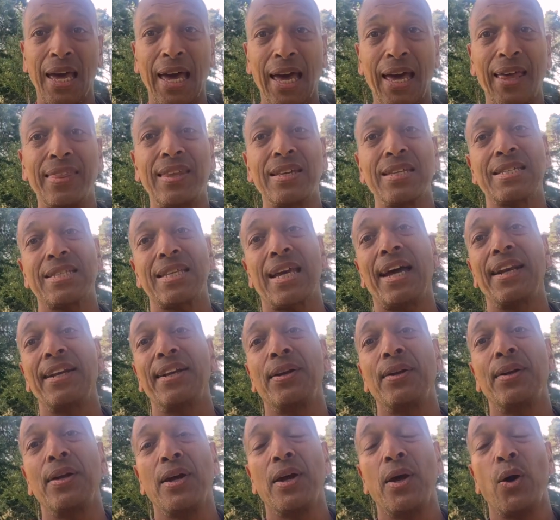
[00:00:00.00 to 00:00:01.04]
and the
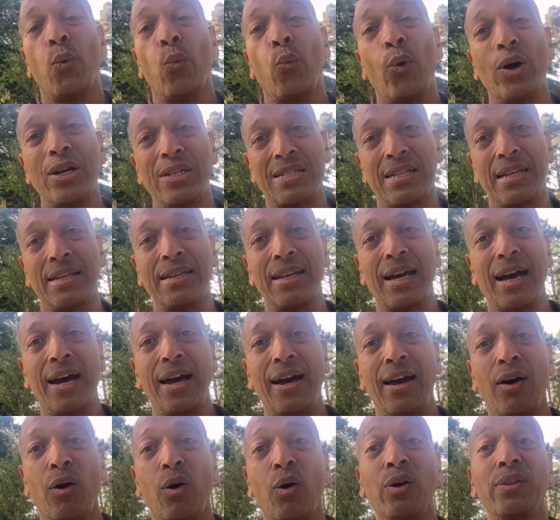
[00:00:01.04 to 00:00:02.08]
standard Western
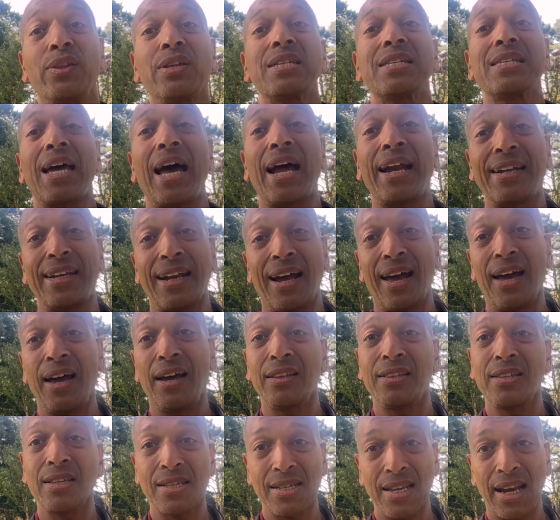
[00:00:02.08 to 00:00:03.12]
diet, or the SAD
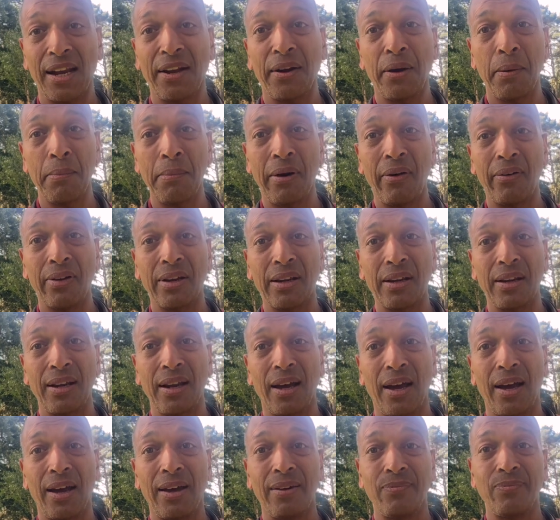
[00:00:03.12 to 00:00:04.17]
diet, the standard American
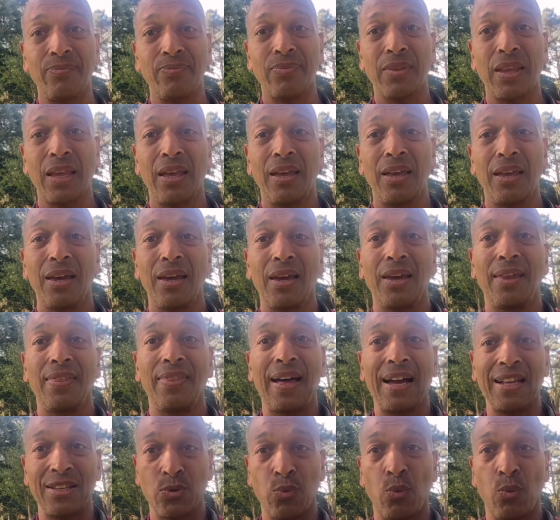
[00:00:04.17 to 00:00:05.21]
diet.
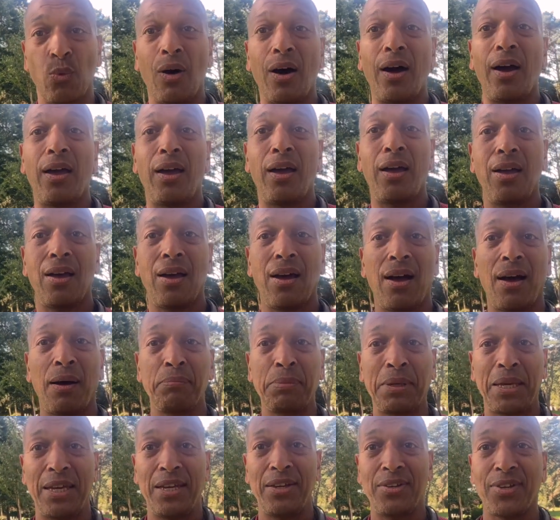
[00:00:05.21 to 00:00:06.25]
That's why I'm
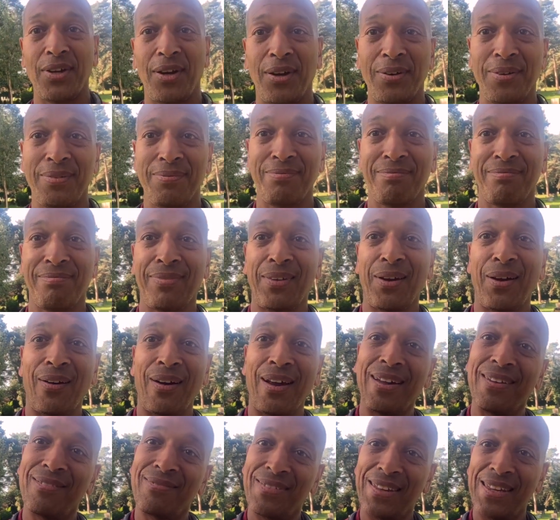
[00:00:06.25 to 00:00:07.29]
keto. All
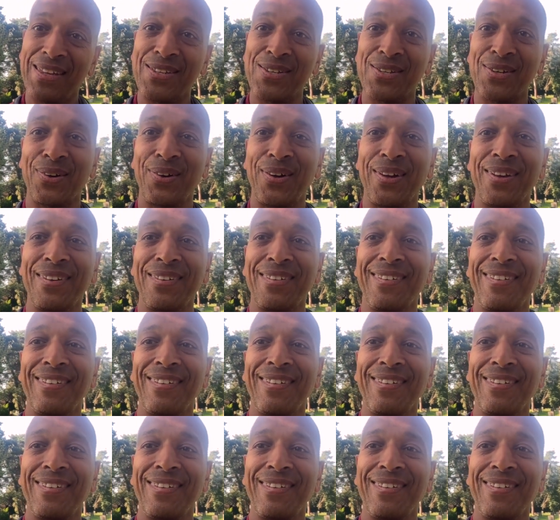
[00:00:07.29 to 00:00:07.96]
right, enjoy.